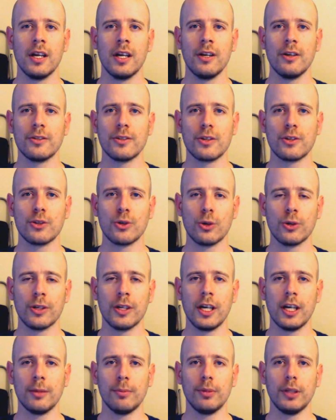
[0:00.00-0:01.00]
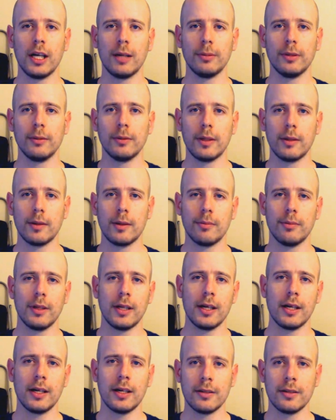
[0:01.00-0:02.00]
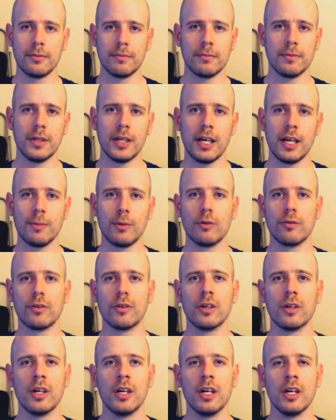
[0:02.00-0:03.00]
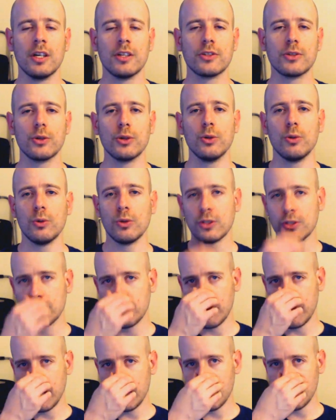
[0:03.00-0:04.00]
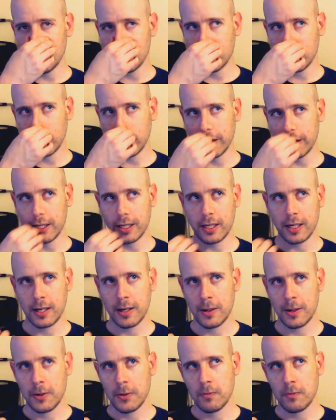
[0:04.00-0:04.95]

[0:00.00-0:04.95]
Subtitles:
here's a shortcut, blah blah blah blah blah, game over. So you spent like,